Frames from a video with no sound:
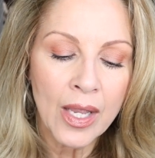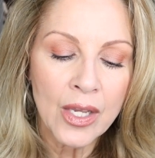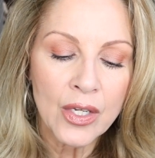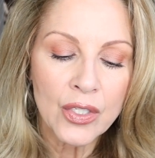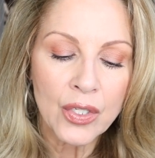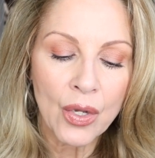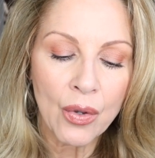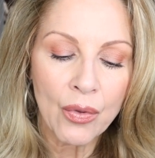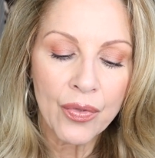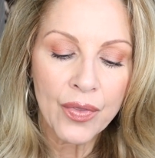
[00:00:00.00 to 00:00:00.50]

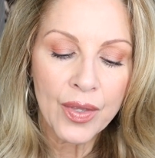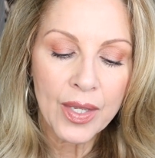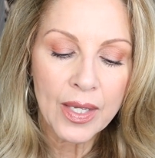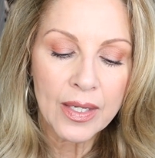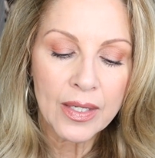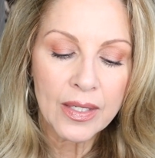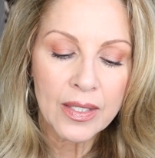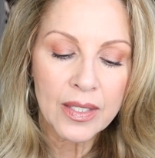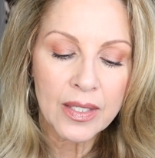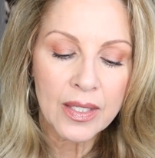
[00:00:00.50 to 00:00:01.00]
So
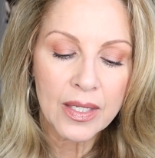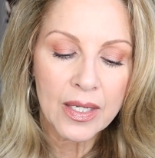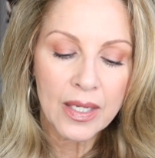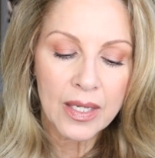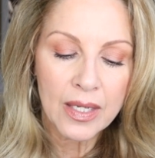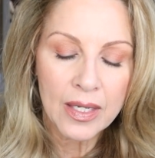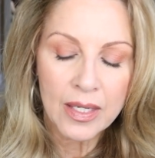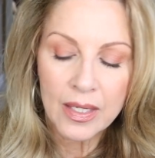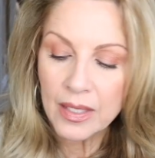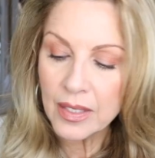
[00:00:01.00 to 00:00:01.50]
this
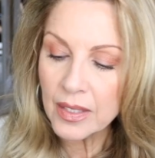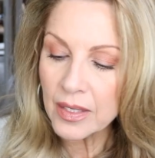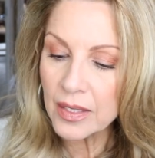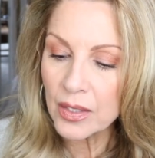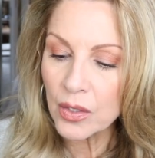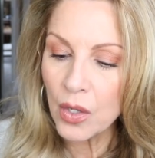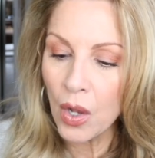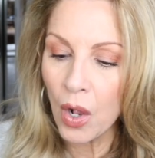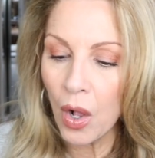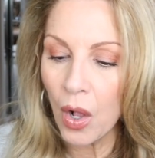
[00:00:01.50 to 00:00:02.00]

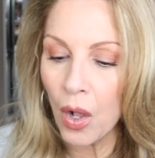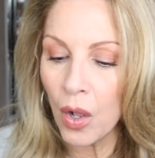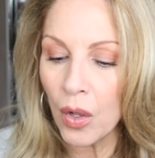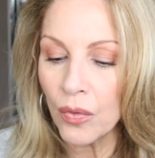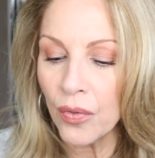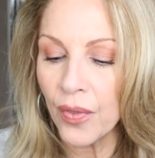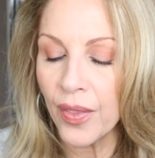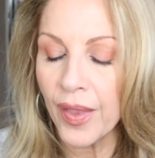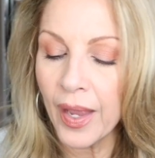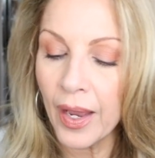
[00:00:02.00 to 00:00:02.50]
is
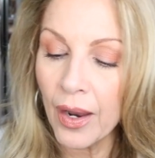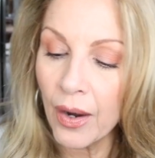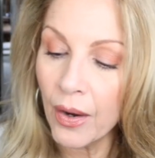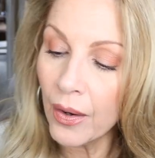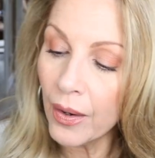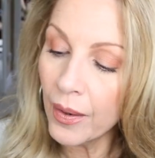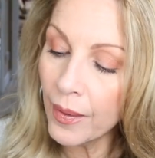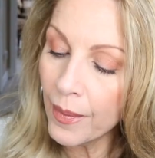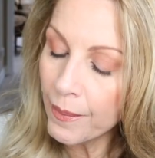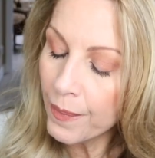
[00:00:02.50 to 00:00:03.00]
called
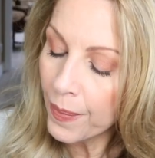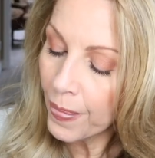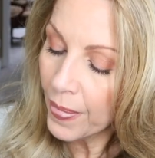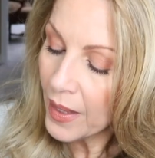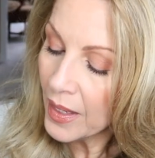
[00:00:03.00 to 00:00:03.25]
their